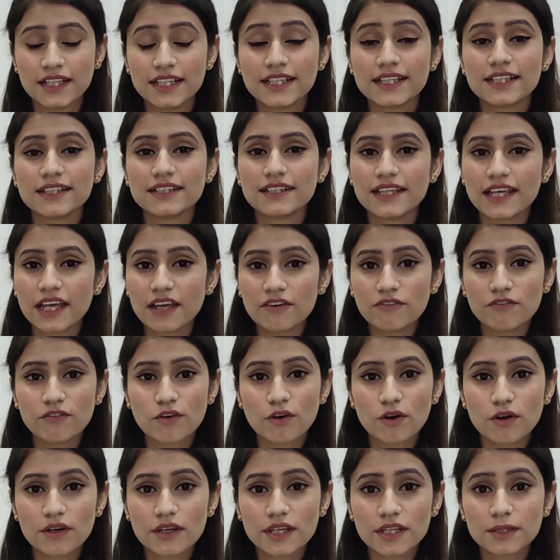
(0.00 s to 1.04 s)

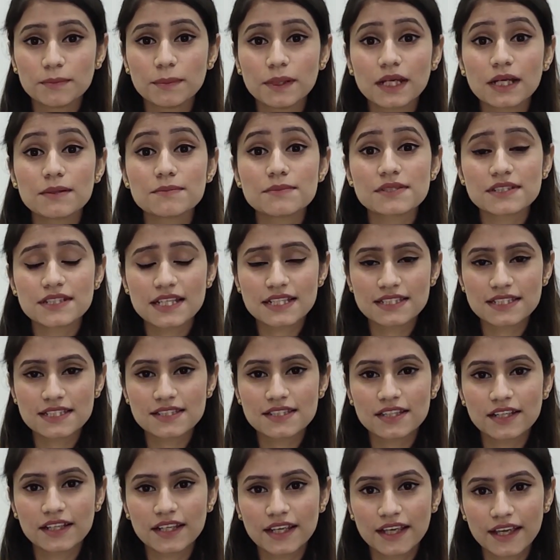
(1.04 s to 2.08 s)
Therefore, it becomes
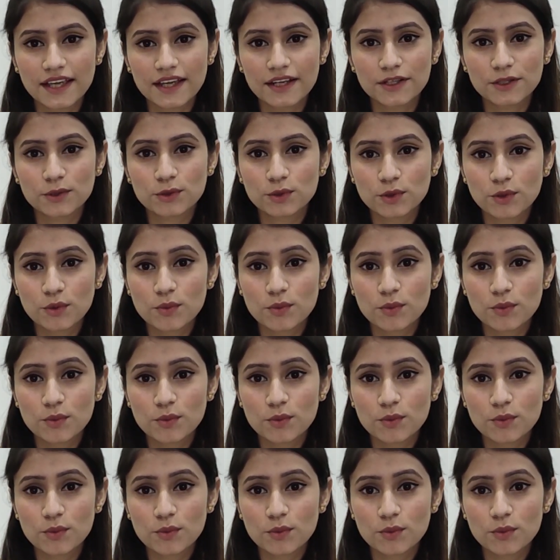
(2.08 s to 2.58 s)
necessary here to know